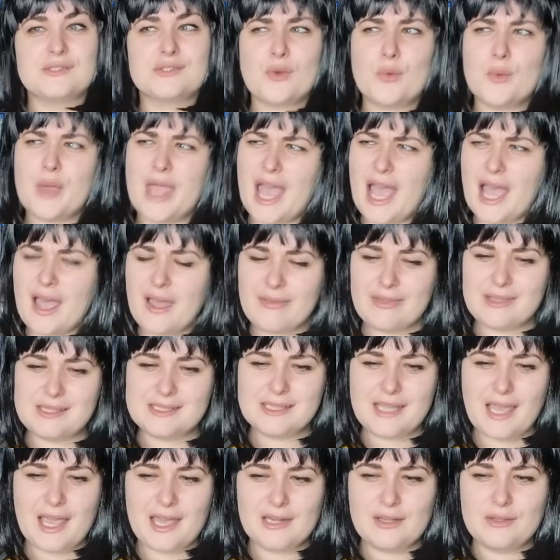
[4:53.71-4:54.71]
So we have
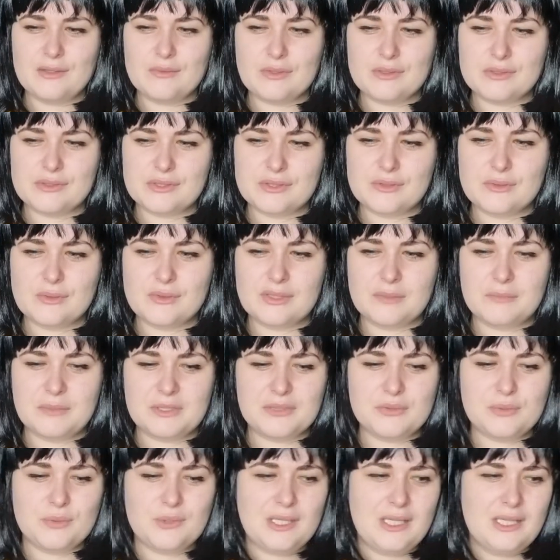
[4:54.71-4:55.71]
this kind of story
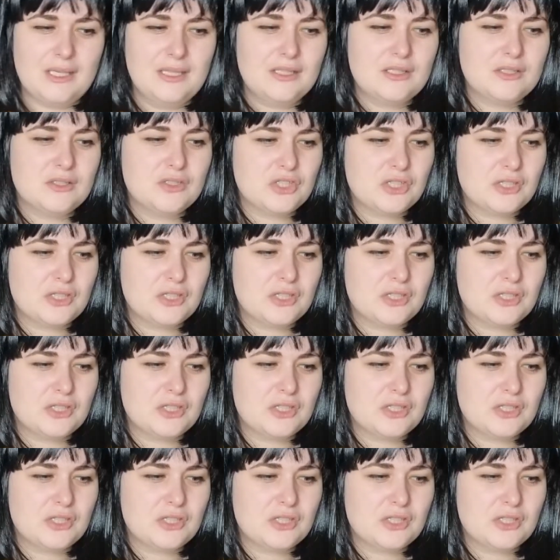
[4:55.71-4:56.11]
between